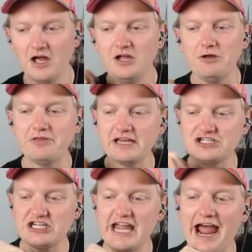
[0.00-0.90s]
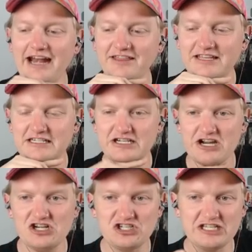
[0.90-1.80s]
You think she added the
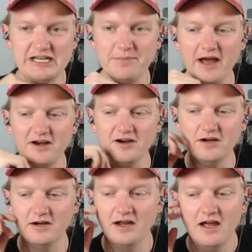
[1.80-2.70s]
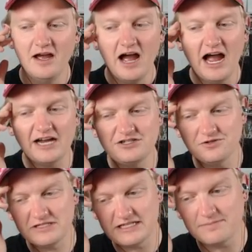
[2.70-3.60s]
THC butter? I do
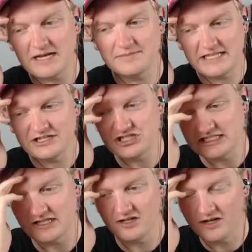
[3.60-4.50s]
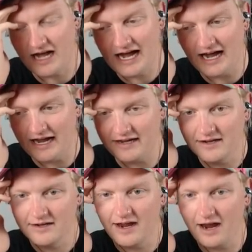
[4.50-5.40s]
sometimes think she's a little high.
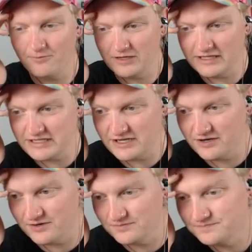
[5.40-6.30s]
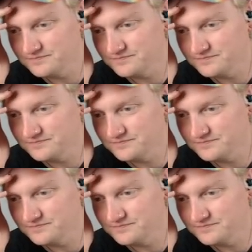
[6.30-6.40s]
I really do.